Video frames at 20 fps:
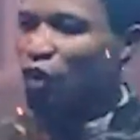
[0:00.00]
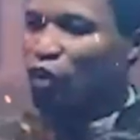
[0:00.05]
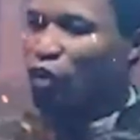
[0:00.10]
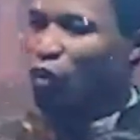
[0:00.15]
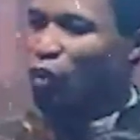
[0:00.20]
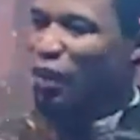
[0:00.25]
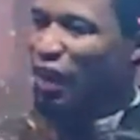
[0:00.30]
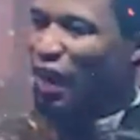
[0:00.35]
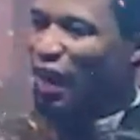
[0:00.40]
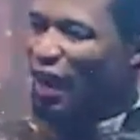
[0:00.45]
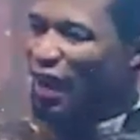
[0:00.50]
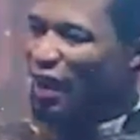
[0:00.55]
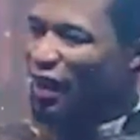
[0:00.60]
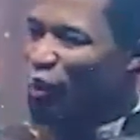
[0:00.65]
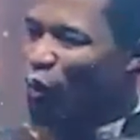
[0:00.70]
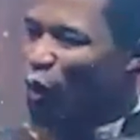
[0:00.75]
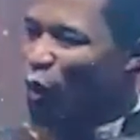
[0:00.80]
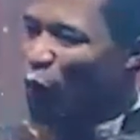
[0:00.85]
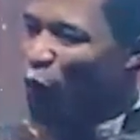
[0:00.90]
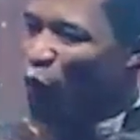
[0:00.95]
you may
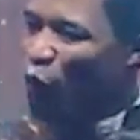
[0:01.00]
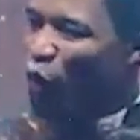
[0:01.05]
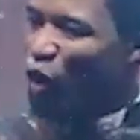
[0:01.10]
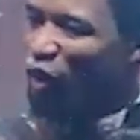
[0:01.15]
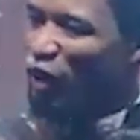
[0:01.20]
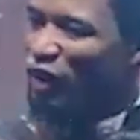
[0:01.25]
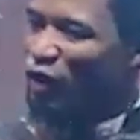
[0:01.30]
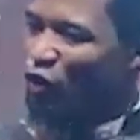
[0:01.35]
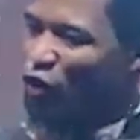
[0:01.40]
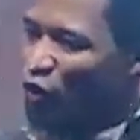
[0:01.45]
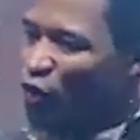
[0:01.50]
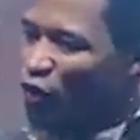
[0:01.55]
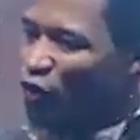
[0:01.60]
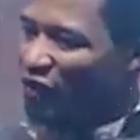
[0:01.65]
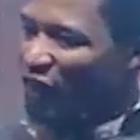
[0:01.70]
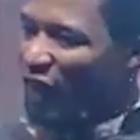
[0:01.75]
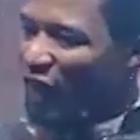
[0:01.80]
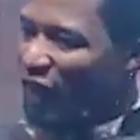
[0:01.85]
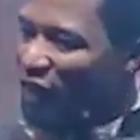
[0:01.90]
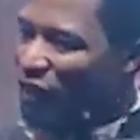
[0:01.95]
end up walking through
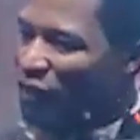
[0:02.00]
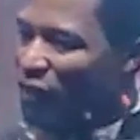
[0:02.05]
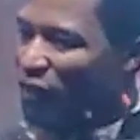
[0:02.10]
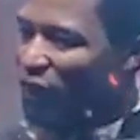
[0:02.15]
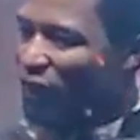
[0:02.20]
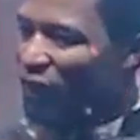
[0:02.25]
time